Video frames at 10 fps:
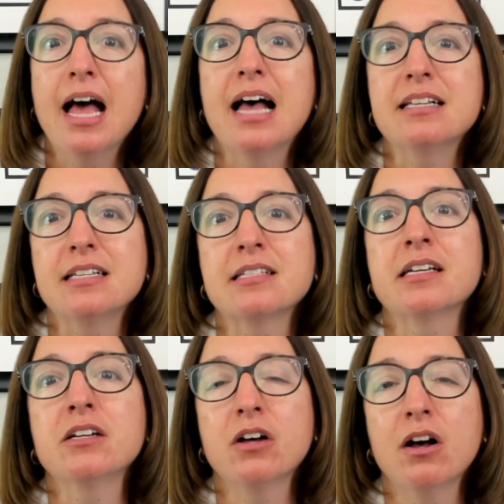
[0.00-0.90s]
as this
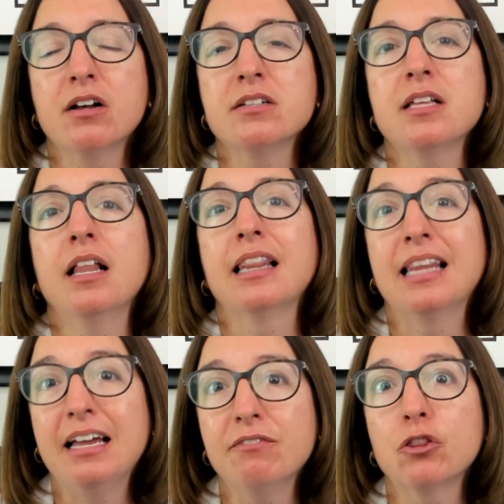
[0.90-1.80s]
can cause
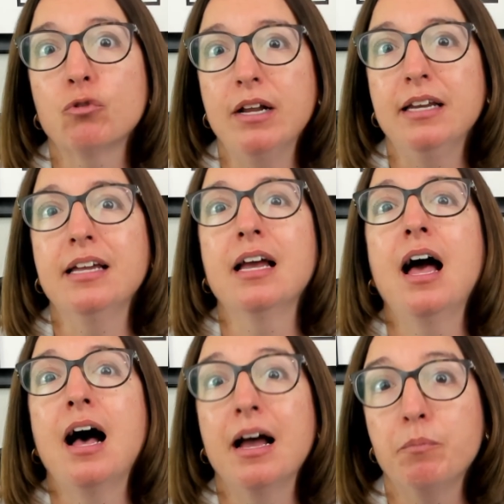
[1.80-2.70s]
life-threatening
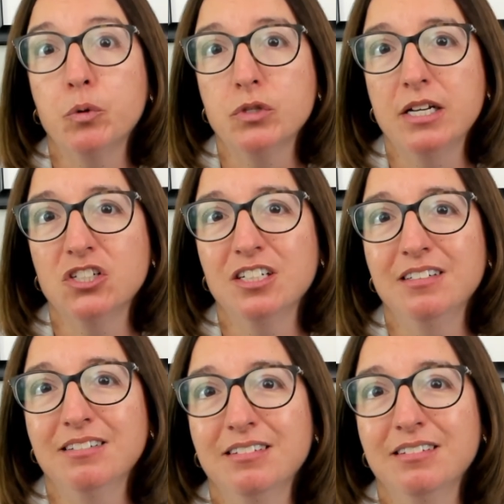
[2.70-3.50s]
hypotension.